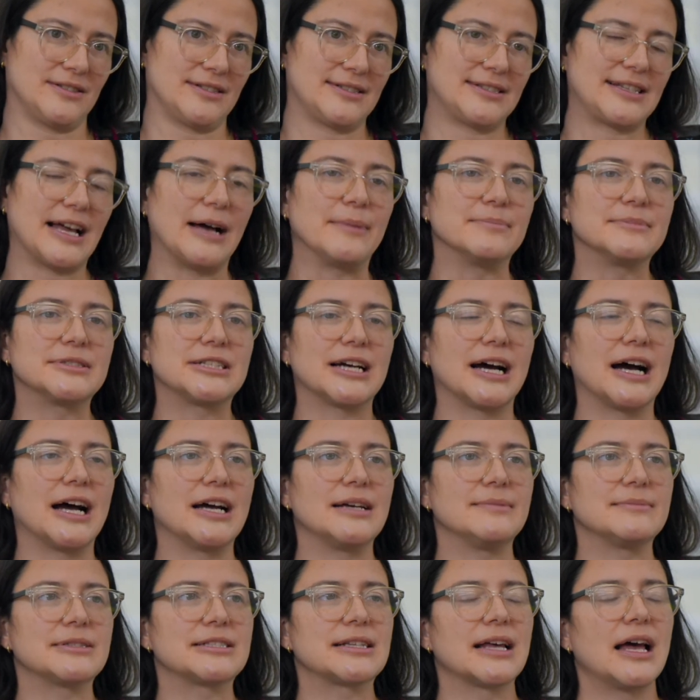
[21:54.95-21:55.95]

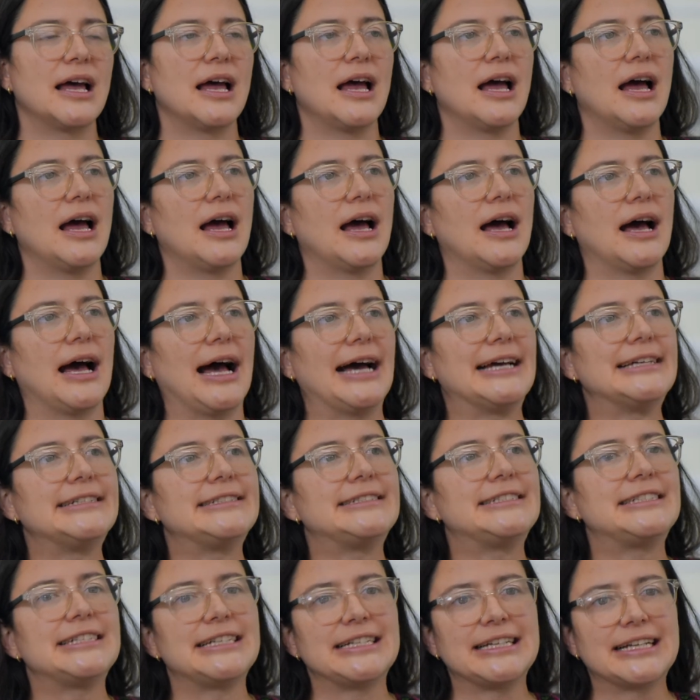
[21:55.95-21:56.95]
Sometimes,
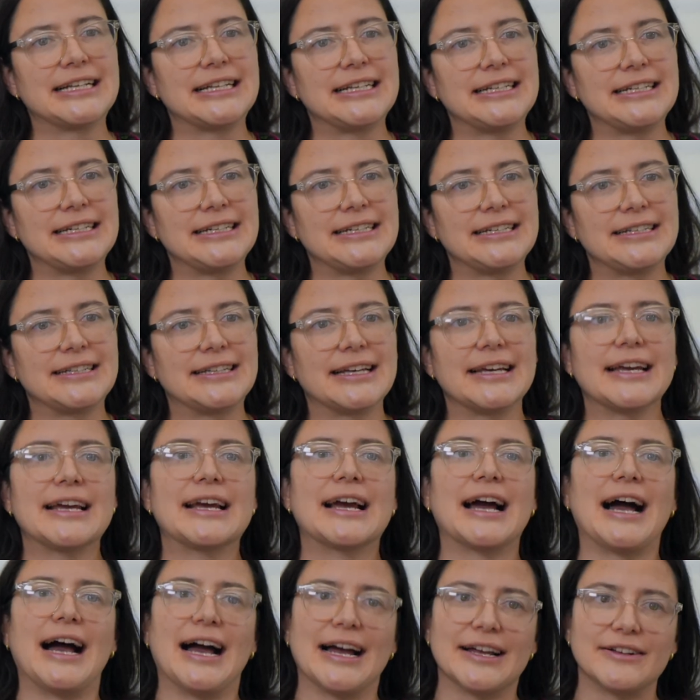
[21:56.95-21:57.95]
ideally, they
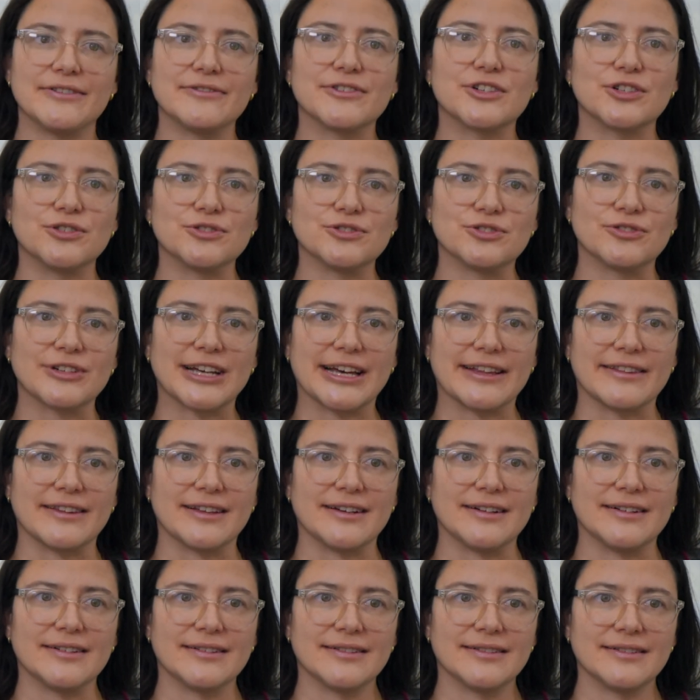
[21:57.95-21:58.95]
kind of go
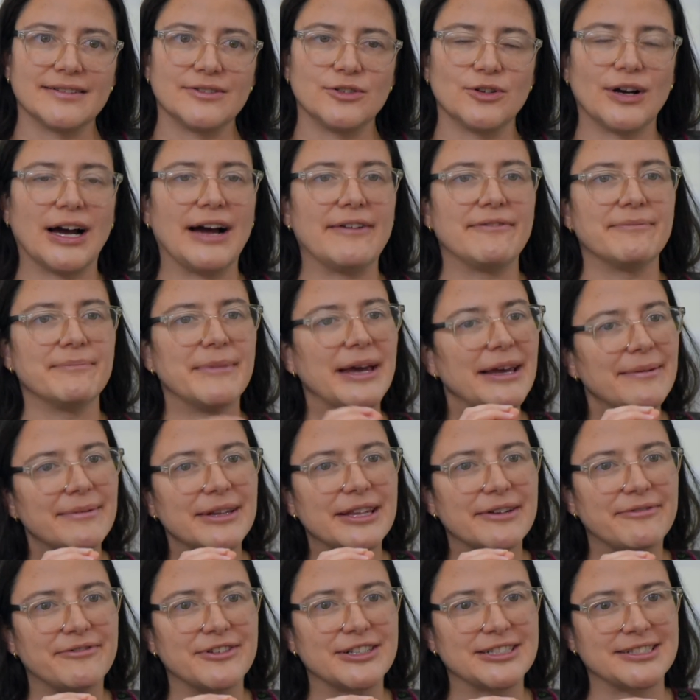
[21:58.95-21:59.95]
together. You have maybe
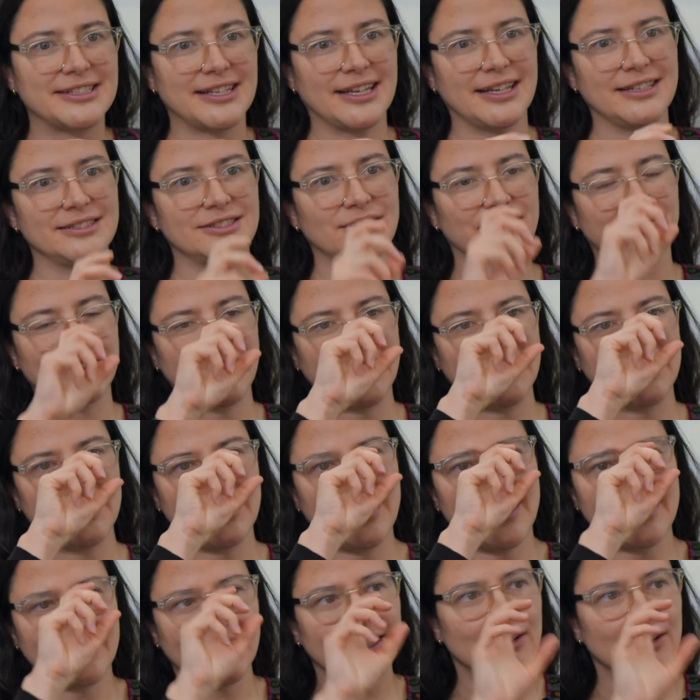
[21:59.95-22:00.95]
the first hint of the
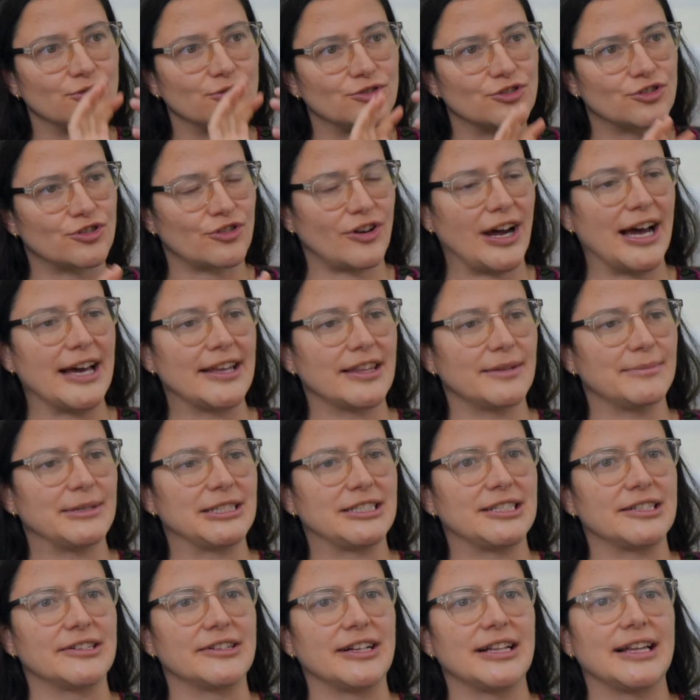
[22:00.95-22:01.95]
idea, and try the
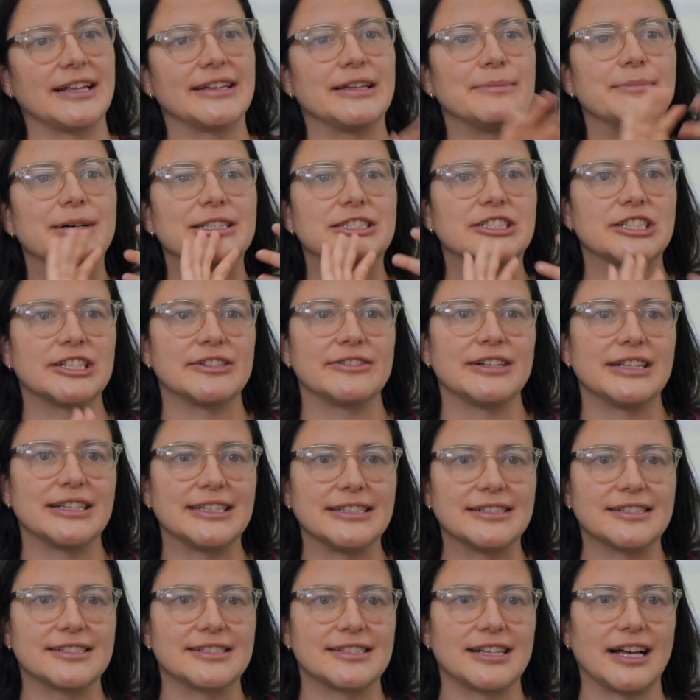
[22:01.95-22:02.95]
material, and the material
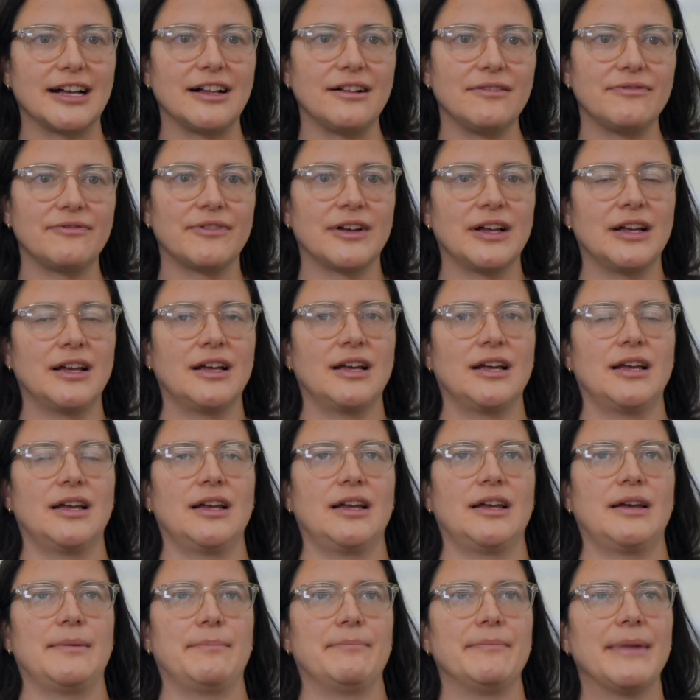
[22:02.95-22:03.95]
itself
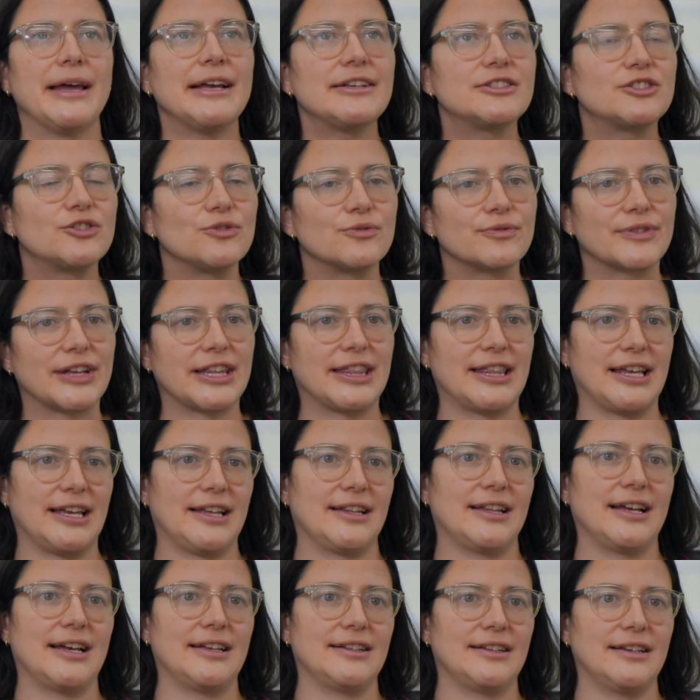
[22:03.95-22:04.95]
makes you
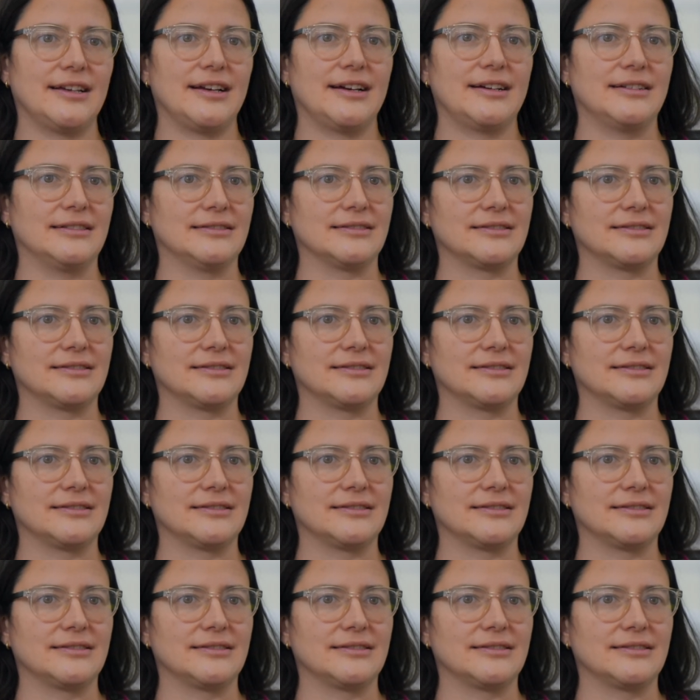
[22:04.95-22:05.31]
rethink the idea.